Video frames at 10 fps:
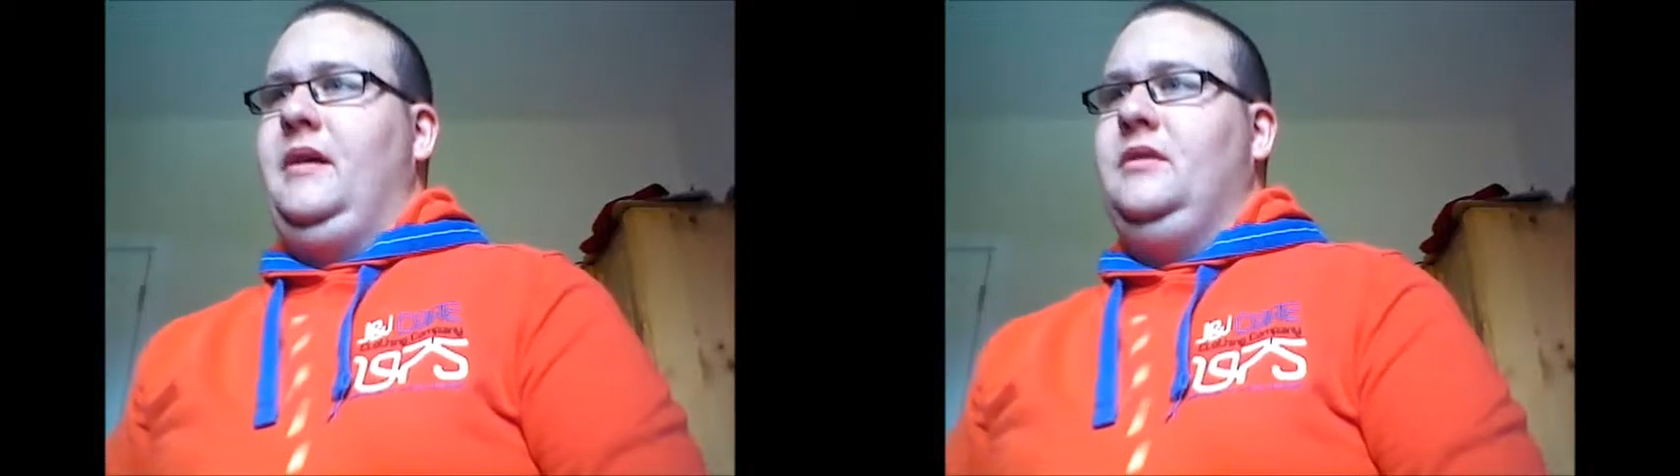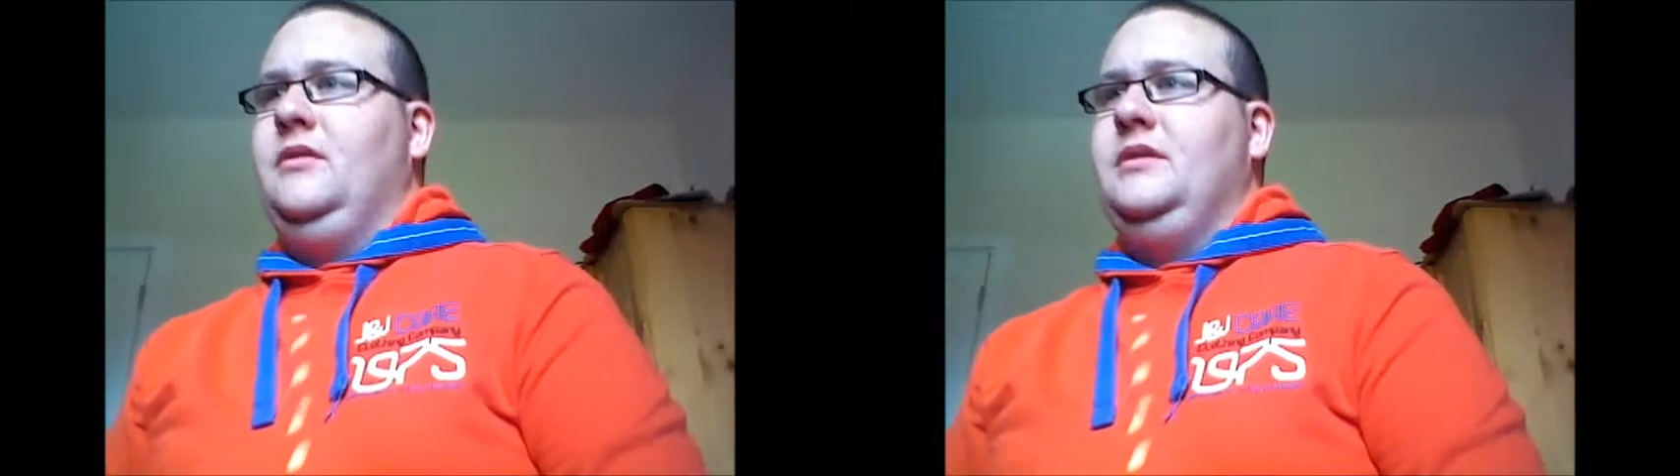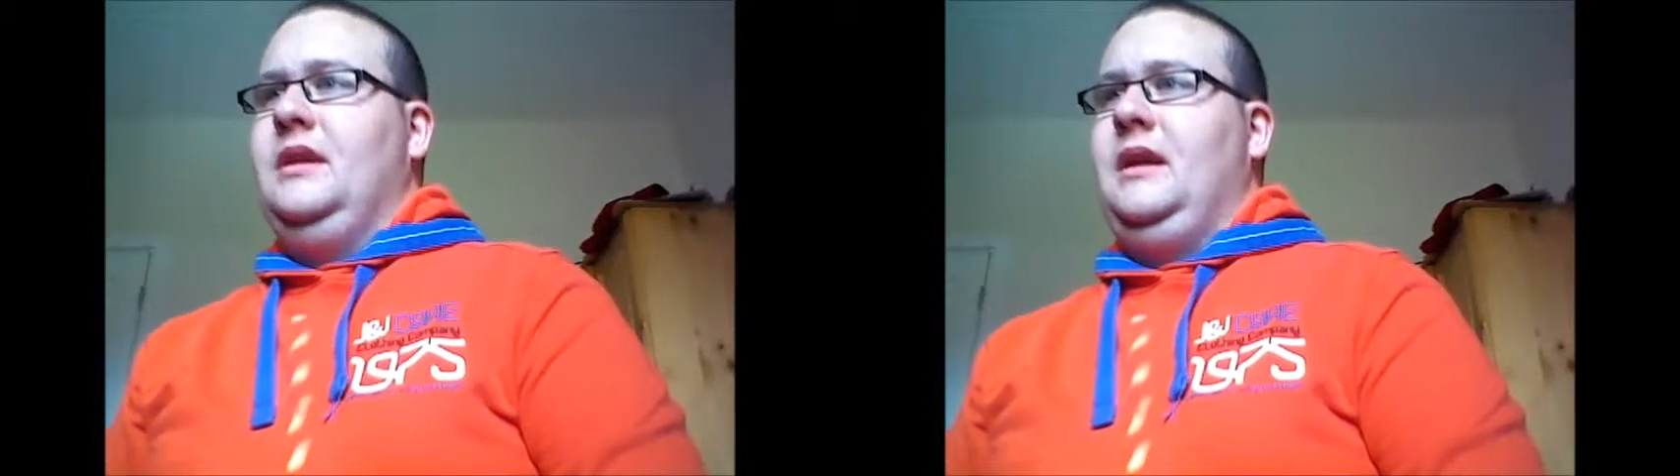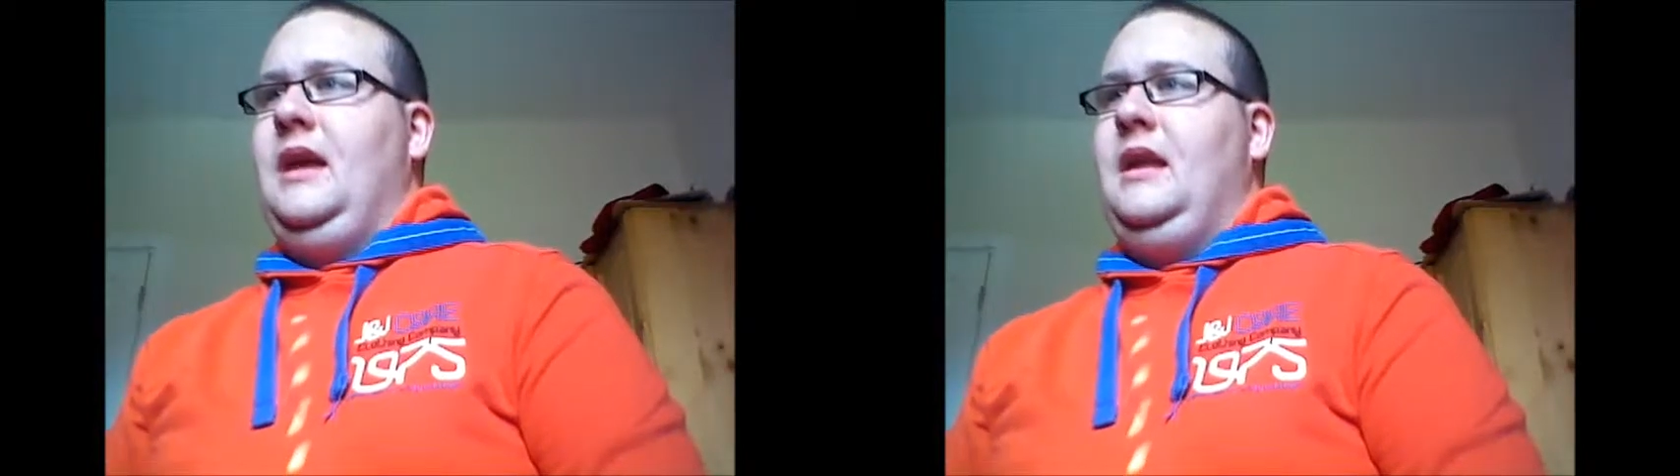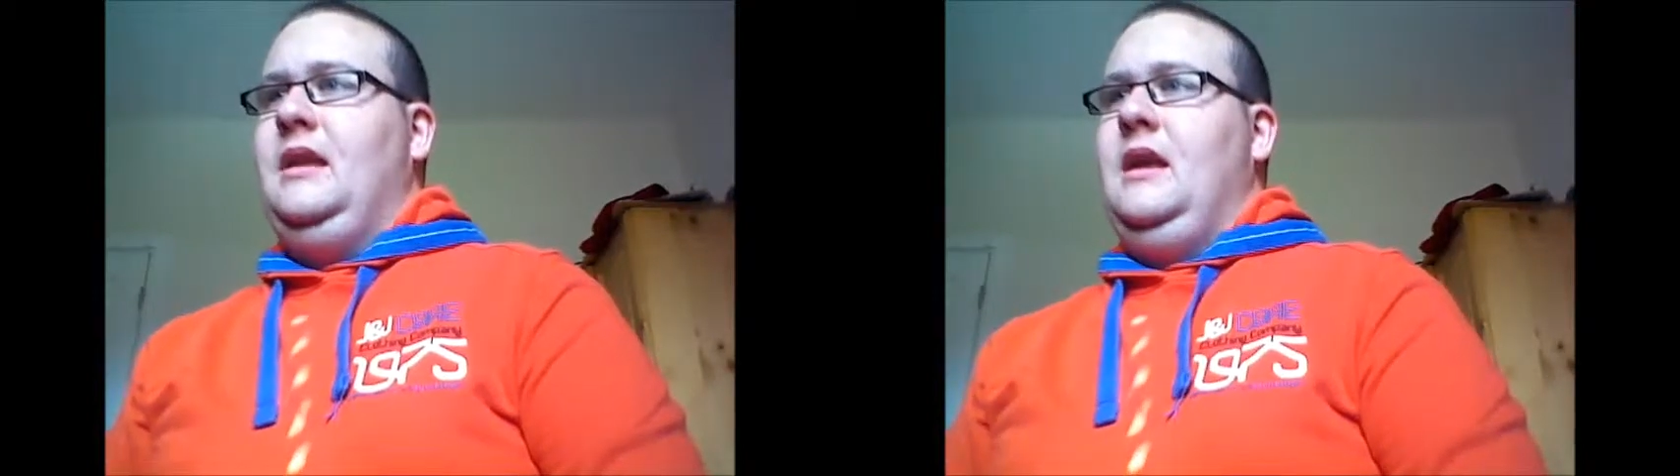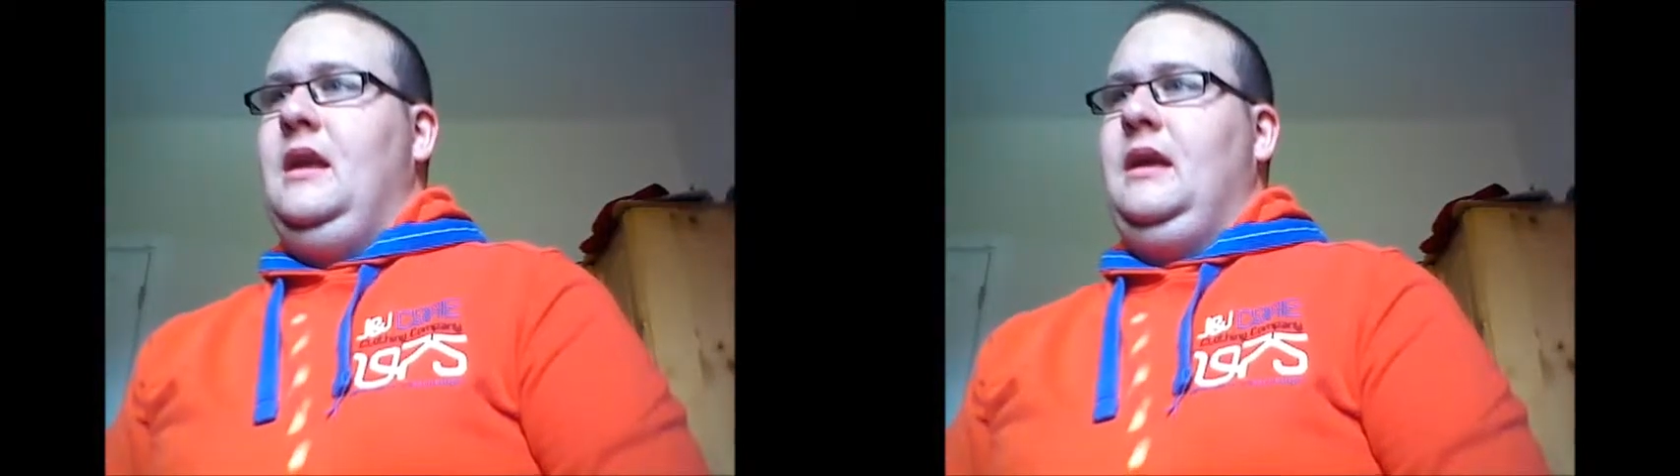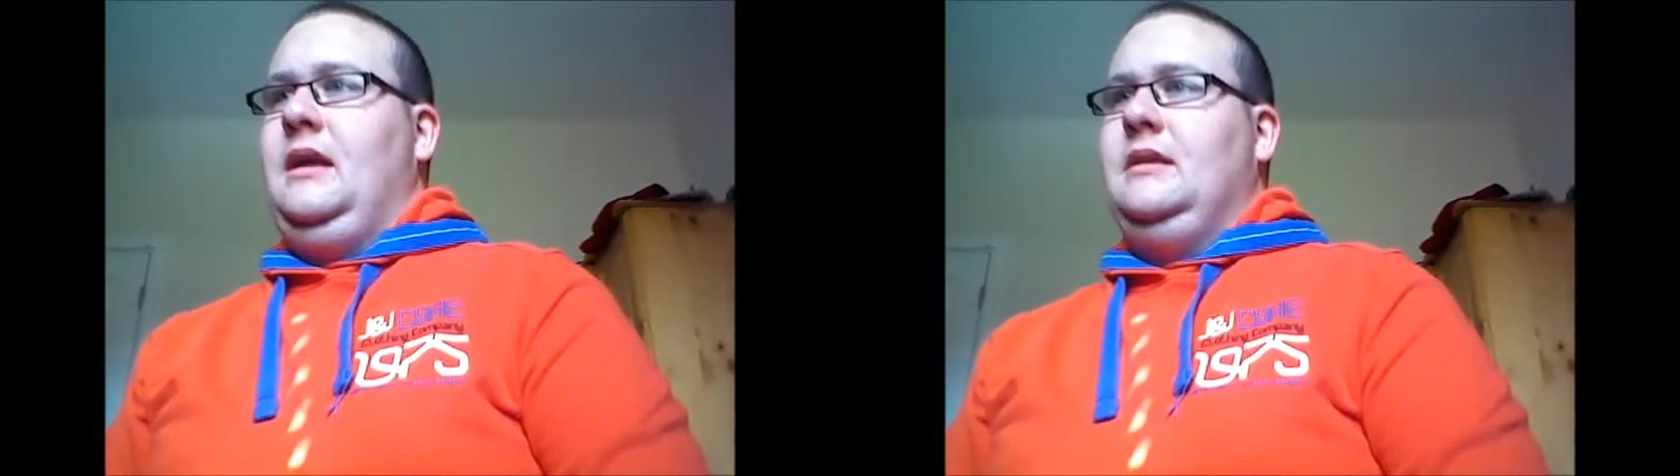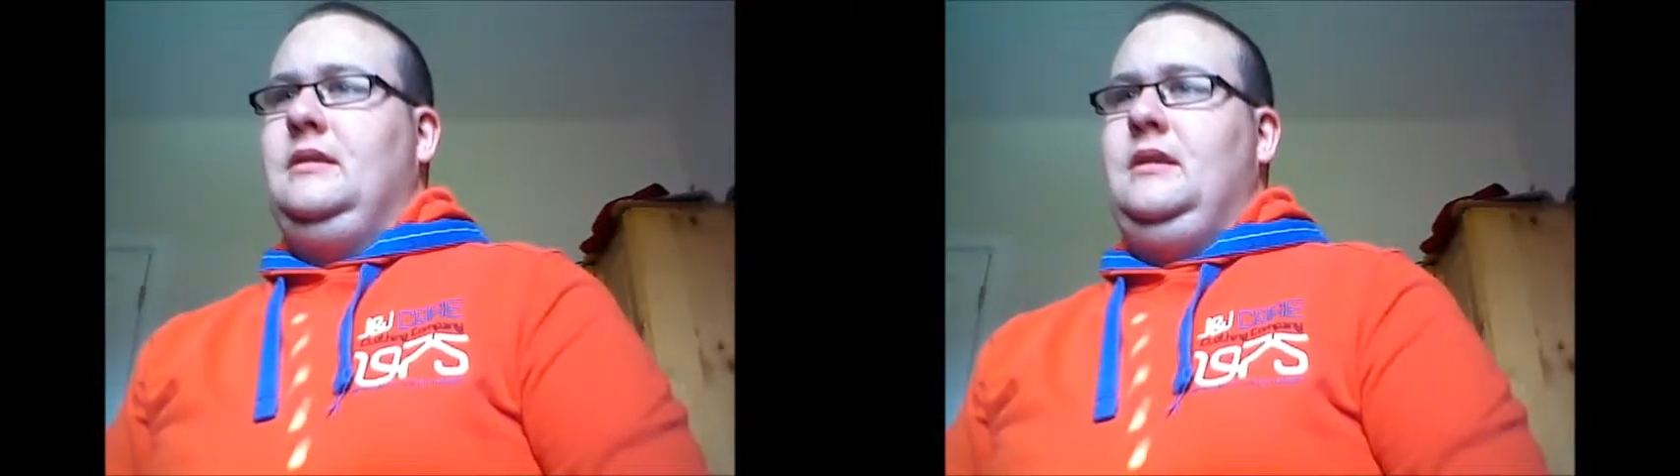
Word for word: Matt does it again, gets